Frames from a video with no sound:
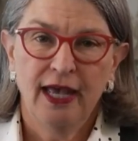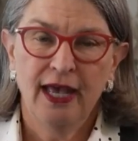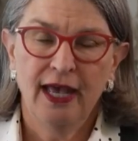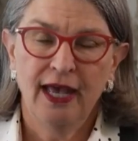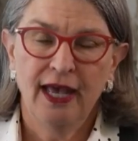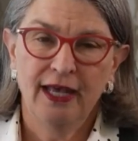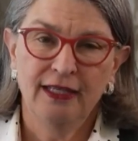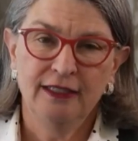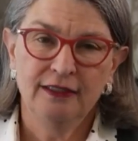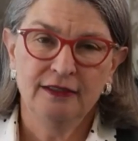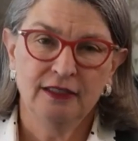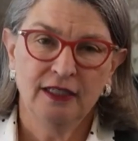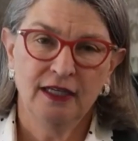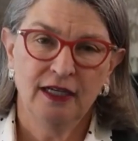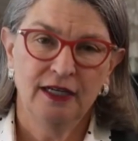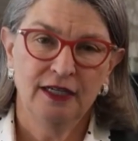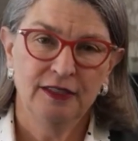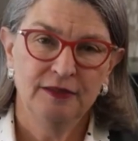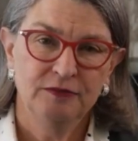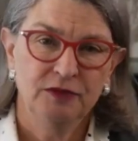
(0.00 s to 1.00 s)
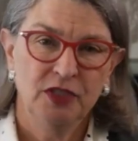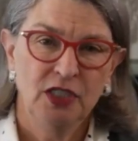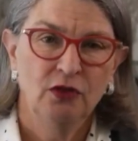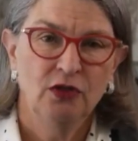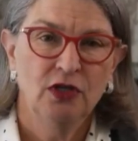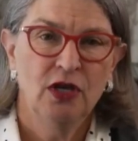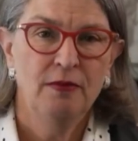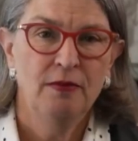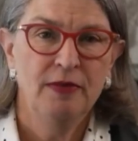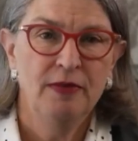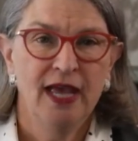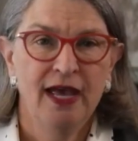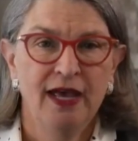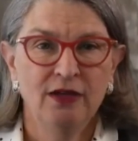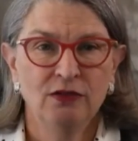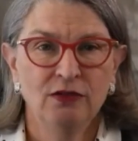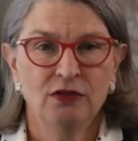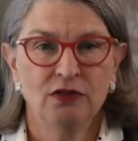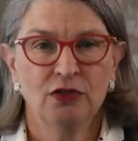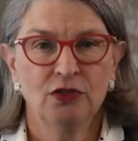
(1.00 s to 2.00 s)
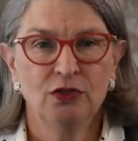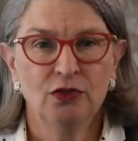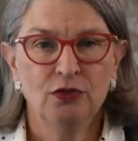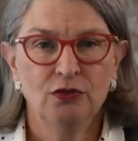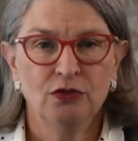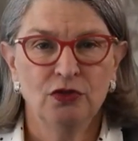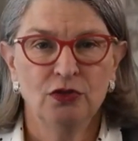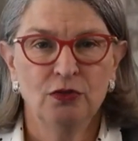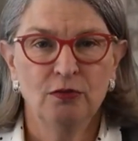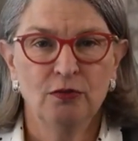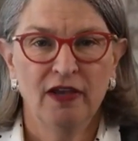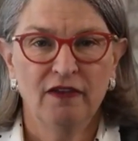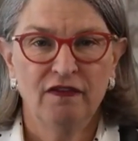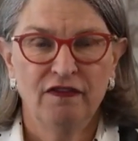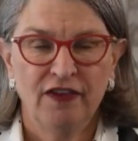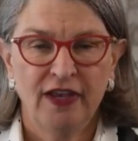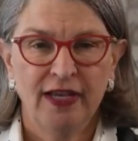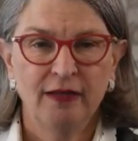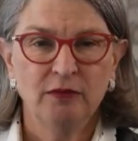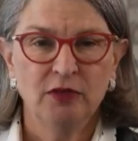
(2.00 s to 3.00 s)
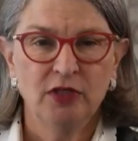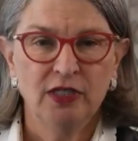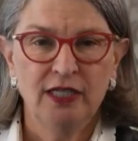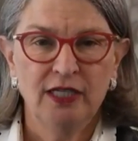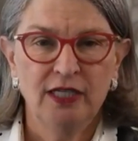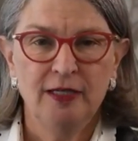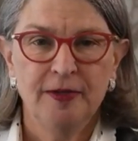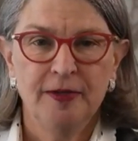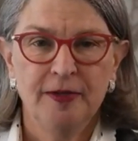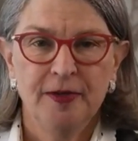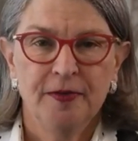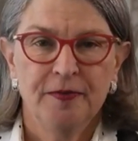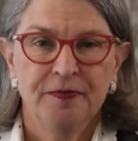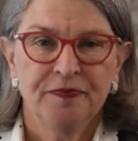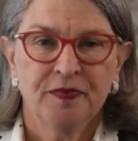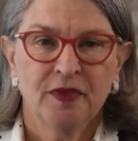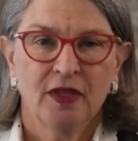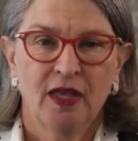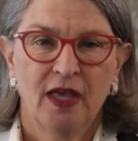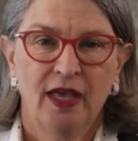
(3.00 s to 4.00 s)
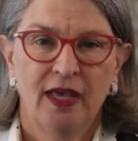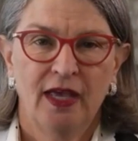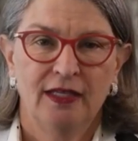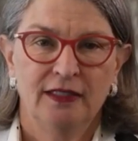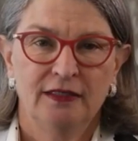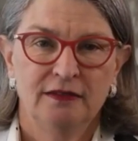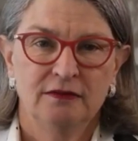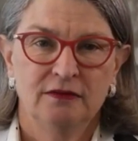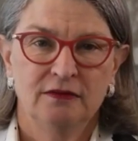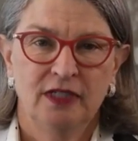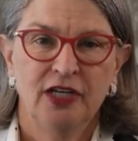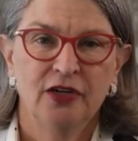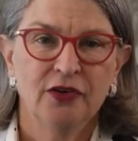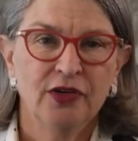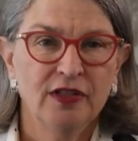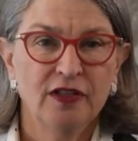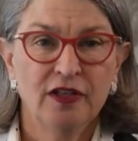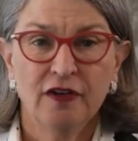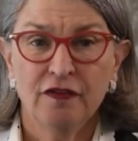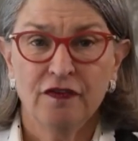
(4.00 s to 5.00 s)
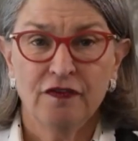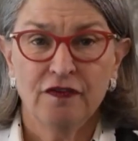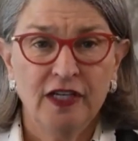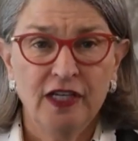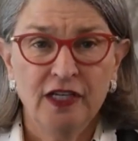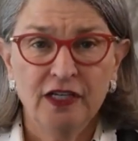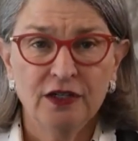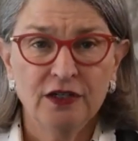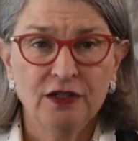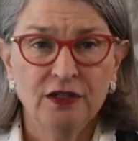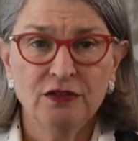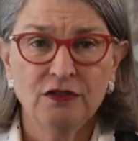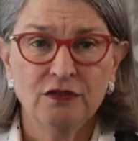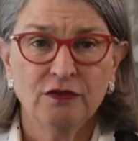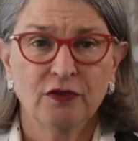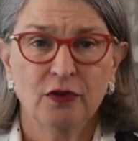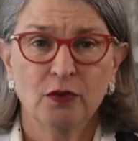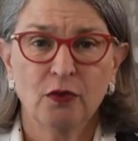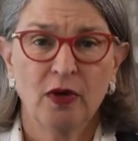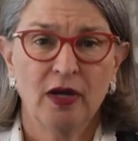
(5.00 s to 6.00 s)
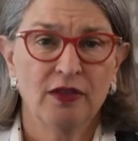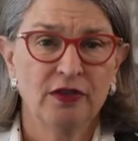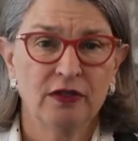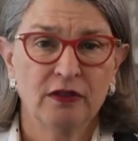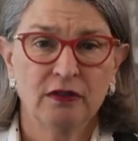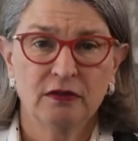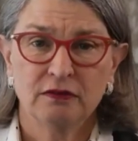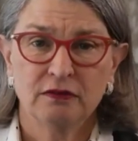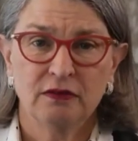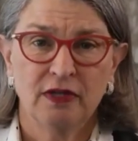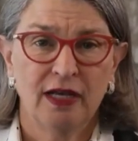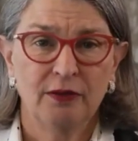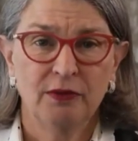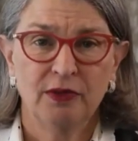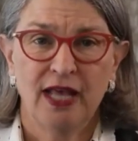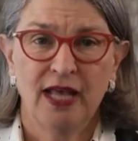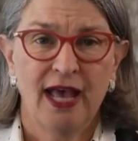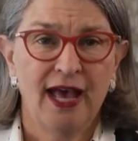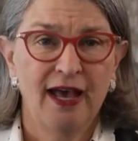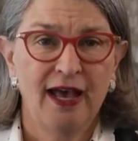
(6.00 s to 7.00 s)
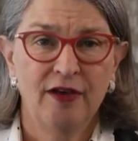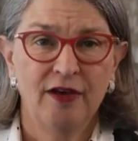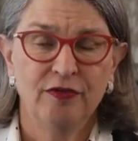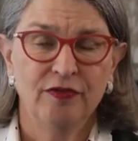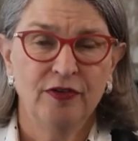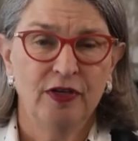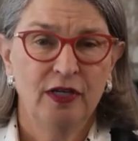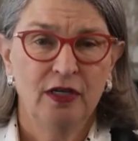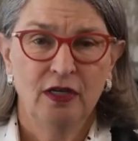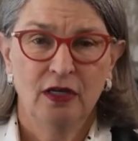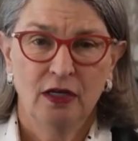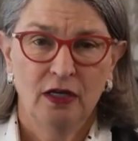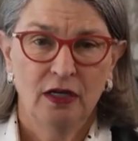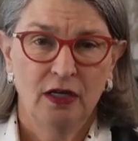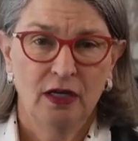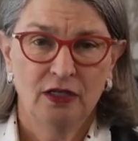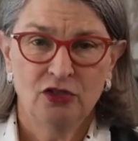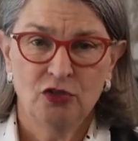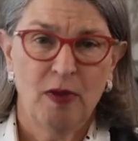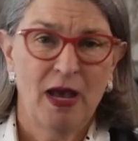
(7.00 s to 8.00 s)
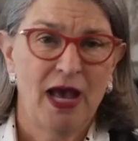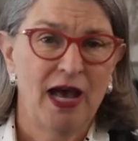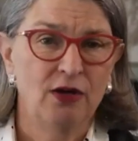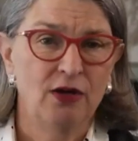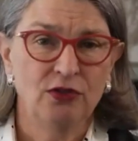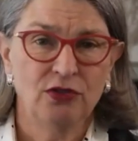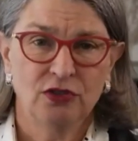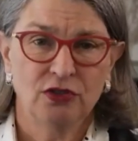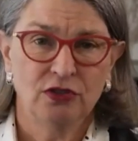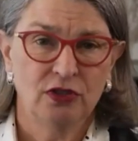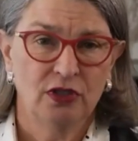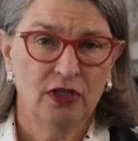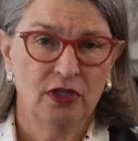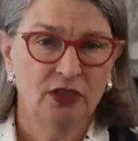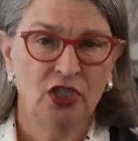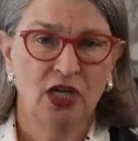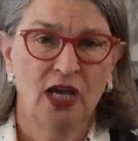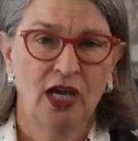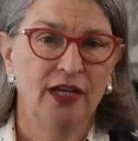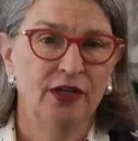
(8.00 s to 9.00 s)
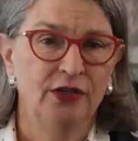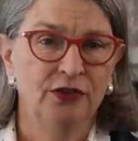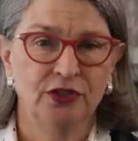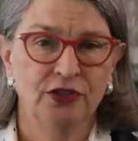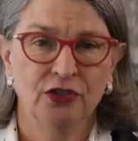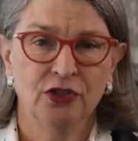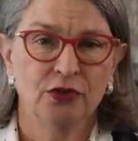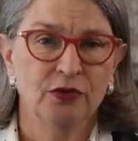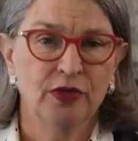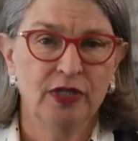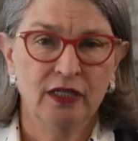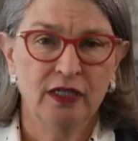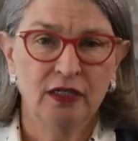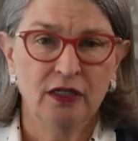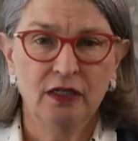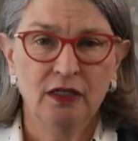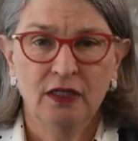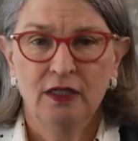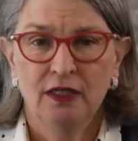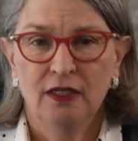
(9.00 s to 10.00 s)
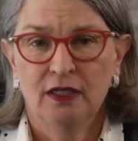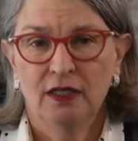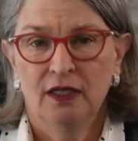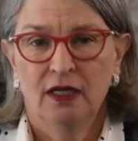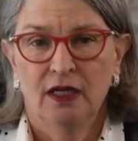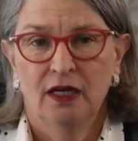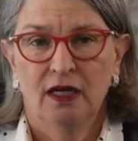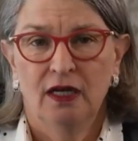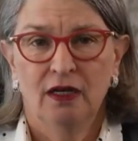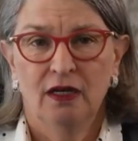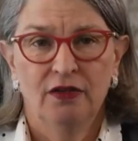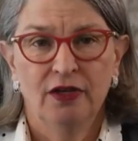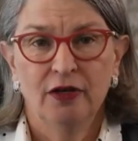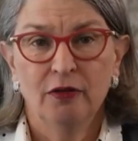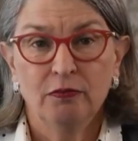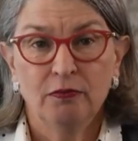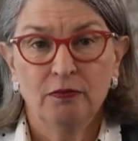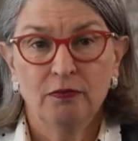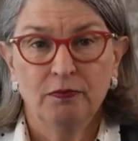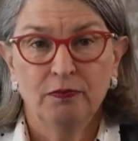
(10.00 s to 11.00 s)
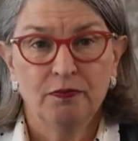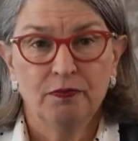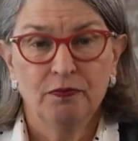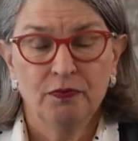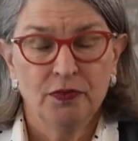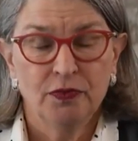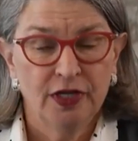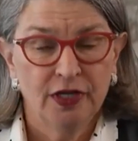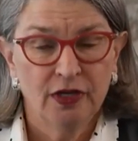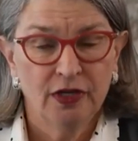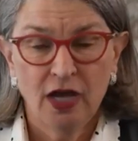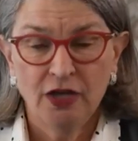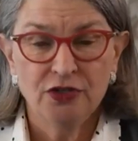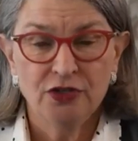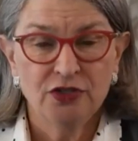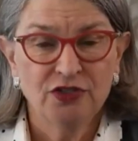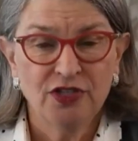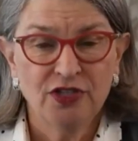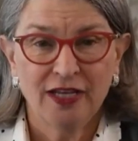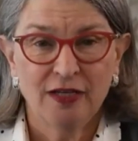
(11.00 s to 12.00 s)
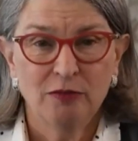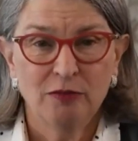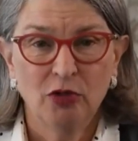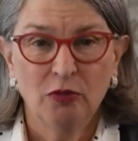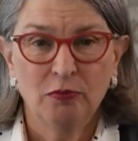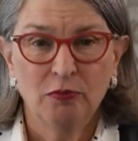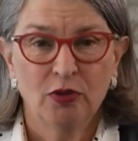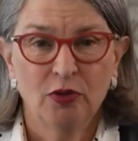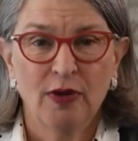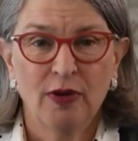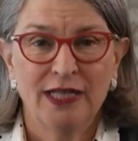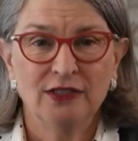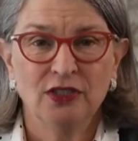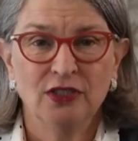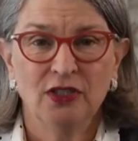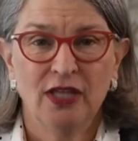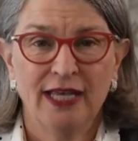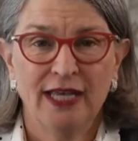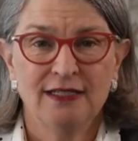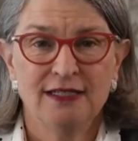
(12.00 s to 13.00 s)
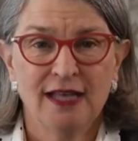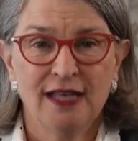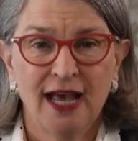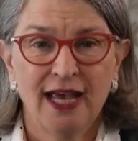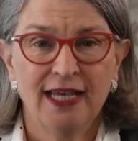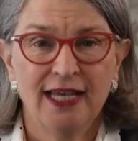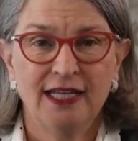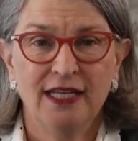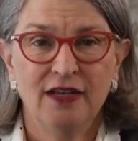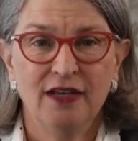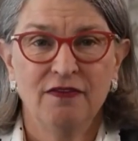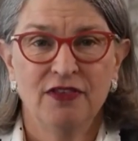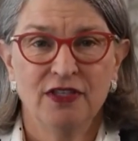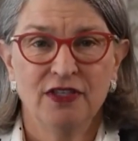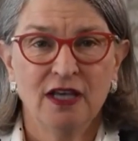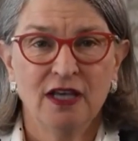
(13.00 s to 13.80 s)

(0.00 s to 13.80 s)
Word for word: And, um, you know, coming out to, to my family and hearing their fears for whether I would have a spouse, a child, a career, uh, their, their understandable parental anxiety of